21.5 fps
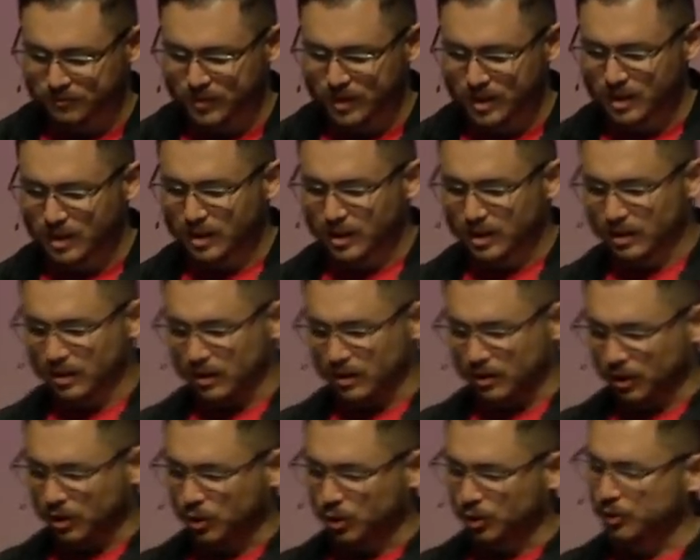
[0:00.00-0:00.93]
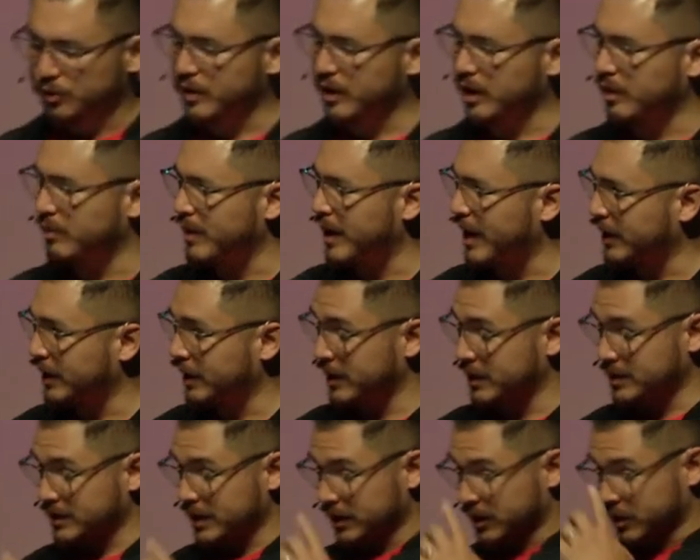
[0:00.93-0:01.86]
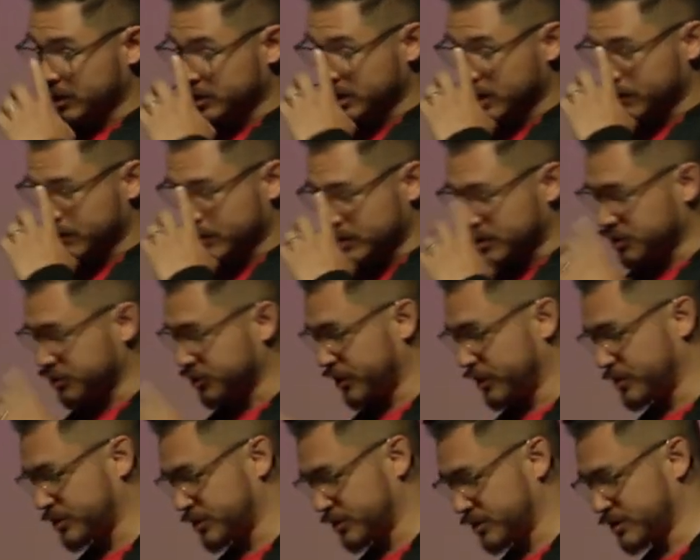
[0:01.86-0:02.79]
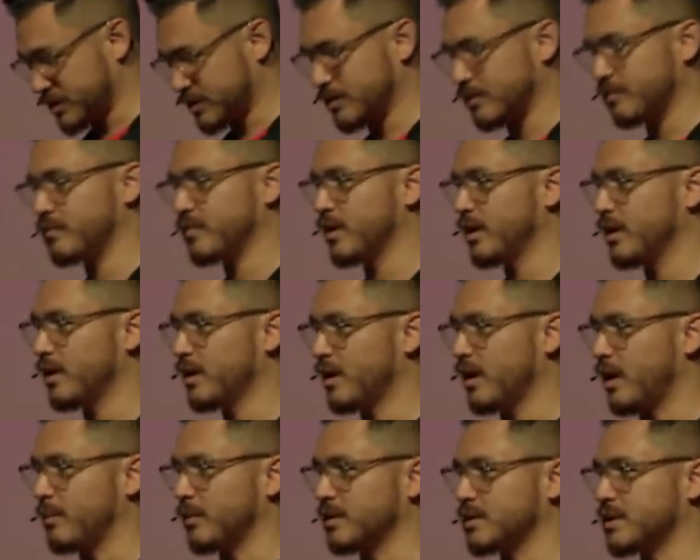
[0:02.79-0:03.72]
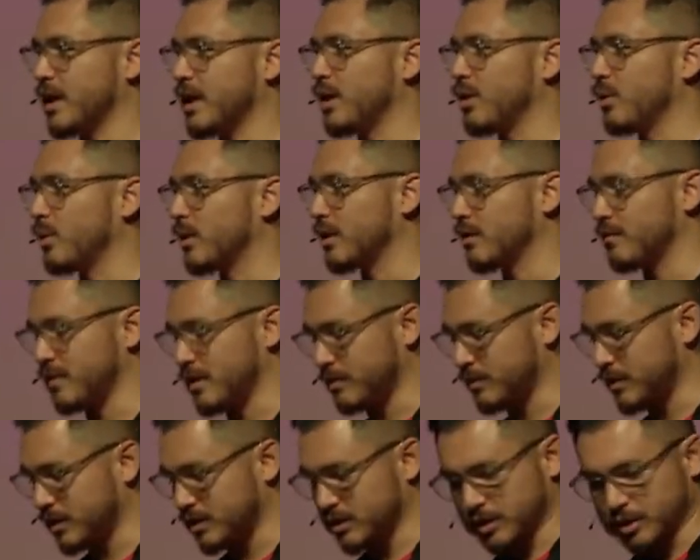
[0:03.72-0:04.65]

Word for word: The cool thing about it is that there's even scriptures. I'm going to tell you one of them.